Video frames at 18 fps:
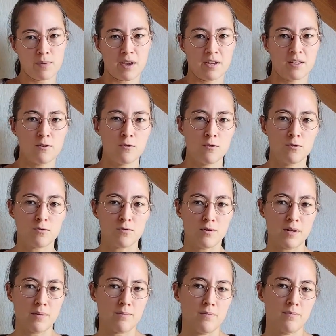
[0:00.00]
behind you, so
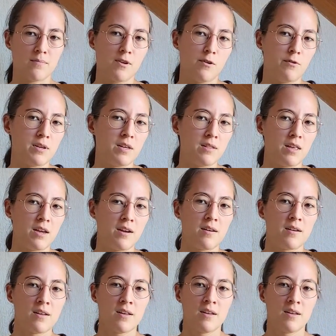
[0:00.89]
I'm looking there.